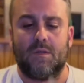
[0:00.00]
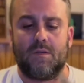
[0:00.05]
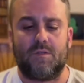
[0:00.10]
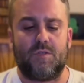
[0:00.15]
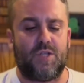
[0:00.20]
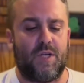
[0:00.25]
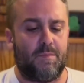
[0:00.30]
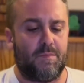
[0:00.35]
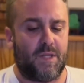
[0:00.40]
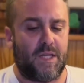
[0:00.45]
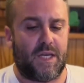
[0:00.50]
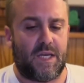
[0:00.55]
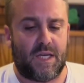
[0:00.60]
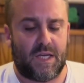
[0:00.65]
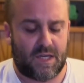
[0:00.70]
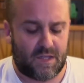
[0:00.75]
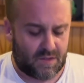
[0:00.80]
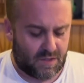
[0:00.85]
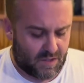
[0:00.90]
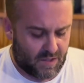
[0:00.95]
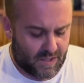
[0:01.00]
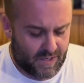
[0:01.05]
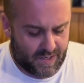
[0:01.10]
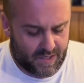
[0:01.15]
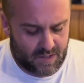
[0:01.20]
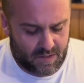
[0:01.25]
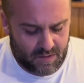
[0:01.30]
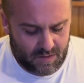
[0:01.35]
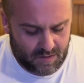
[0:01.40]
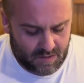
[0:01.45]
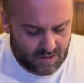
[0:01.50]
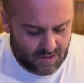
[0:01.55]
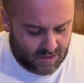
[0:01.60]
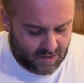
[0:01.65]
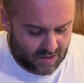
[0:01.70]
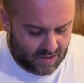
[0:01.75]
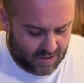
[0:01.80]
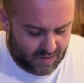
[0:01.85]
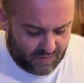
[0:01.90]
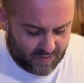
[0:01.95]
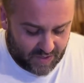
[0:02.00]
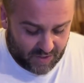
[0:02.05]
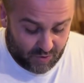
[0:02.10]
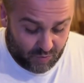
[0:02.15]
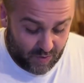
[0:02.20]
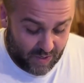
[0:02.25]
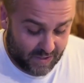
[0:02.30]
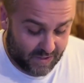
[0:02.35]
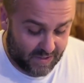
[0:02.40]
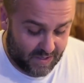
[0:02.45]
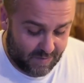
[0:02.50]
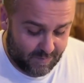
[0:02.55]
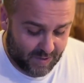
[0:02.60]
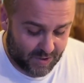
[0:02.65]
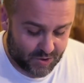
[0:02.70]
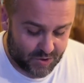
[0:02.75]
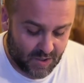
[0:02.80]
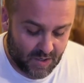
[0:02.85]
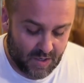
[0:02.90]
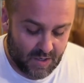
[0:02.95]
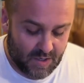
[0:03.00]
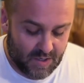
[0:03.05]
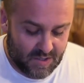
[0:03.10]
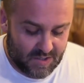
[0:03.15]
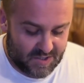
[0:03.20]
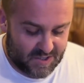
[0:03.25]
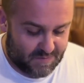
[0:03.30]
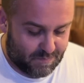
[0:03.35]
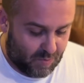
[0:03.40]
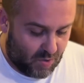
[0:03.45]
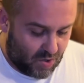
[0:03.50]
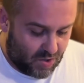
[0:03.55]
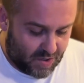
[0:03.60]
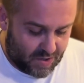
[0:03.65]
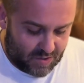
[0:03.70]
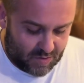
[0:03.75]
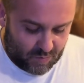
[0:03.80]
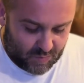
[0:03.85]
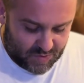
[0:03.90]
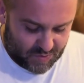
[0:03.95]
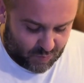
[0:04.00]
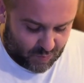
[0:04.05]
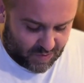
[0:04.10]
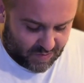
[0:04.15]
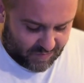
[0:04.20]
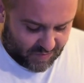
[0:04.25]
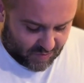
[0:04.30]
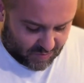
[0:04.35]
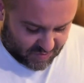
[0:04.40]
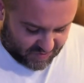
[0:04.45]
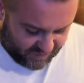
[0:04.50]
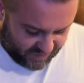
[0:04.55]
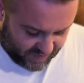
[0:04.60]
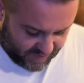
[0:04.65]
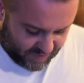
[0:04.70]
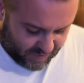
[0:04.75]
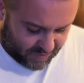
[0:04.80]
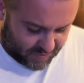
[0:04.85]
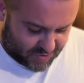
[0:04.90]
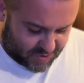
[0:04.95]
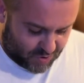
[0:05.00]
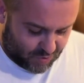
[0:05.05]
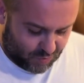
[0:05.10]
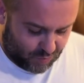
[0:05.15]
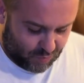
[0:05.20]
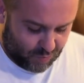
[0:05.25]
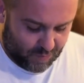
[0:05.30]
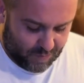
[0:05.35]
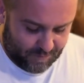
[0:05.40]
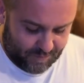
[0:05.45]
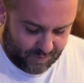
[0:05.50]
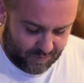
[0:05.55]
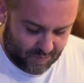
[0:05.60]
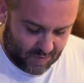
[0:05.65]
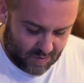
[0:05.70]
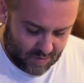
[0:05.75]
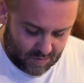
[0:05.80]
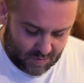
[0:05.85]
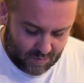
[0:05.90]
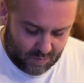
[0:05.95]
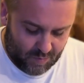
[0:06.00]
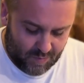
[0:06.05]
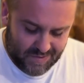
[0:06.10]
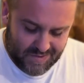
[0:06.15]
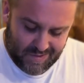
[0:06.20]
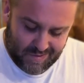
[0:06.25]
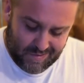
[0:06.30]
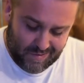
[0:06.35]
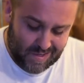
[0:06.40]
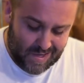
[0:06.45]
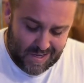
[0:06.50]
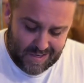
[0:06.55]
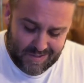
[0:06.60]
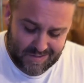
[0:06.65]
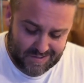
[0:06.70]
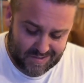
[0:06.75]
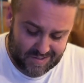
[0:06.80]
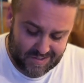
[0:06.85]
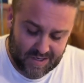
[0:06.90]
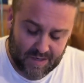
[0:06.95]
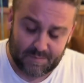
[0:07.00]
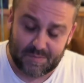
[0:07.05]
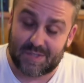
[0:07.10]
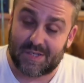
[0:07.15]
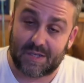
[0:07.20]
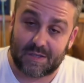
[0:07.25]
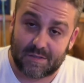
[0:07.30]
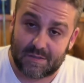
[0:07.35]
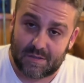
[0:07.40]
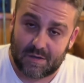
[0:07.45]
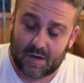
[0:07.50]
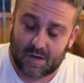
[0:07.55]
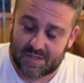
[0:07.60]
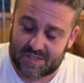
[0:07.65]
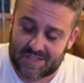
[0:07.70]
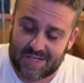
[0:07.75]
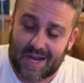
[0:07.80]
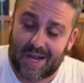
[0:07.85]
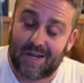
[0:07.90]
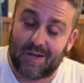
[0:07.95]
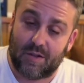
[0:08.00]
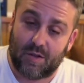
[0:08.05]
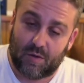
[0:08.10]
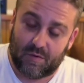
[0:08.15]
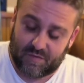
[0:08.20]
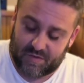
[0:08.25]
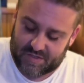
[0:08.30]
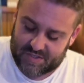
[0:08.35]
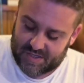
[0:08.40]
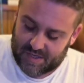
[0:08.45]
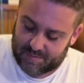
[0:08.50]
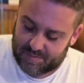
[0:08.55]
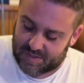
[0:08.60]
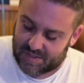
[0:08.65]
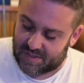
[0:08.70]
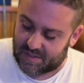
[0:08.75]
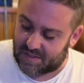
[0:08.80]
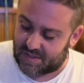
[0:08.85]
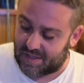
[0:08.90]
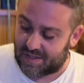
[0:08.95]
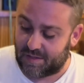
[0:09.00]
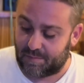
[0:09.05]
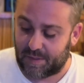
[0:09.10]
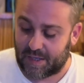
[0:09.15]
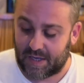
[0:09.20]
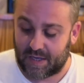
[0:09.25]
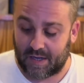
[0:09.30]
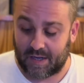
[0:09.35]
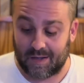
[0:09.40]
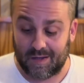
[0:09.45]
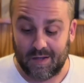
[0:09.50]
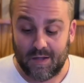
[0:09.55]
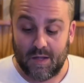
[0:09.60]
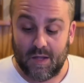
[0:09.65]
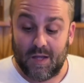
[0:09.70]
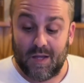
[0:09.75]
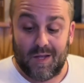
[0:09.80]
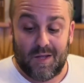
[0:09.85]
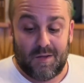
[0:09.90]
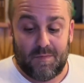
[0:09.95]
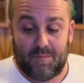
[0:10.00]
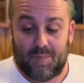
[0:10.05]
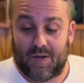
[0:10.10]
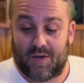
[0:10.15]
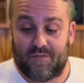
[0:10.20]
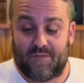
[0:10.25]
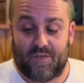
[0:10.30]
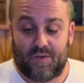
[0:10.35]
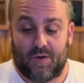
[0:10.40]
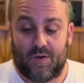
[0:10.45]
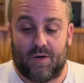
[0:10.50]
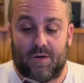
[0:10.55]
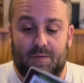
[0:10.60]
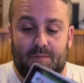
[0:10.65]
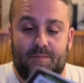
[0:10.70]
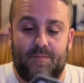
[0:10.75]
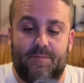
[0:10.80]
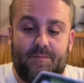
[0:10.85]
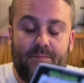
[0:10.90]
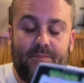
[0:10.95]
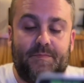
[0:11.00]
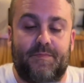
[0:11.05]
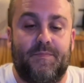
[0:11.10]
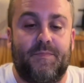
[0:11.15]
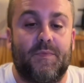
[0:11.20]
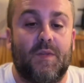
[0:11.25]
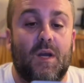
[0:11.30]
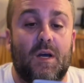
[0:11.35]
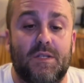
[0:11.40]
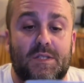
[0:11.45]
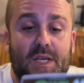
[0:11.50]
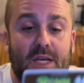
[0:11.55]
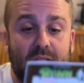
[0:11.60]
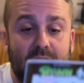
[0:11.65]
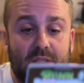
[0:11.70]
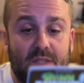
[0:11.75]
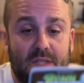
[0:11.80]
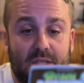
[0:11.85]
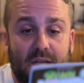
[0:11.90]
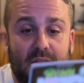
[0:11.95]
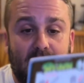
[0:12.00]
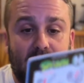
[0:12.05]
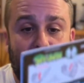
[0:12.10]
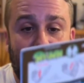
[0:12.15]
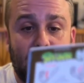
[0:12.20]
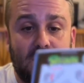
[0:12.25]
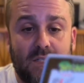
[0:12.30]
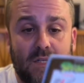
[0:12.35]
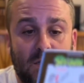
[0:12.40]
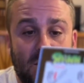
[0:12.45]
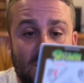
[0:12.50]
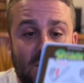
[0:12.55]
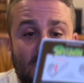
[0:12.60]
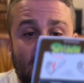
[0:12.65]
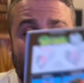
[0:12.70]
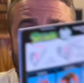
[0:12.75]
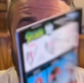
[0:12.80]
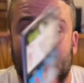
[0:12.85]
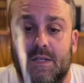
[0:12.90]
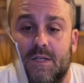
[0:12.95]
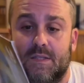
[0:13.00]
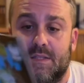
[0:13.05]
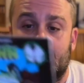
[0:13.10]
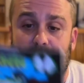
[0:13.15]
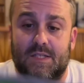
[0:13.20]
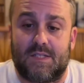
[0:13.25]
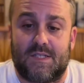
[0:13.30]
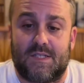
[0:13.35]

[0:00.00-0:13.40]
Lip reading: Jim Lee and the like, and they had created Image. Spawn was one of those figures who was a lot of style over substance in the beginning, but for us kids in the 90s, that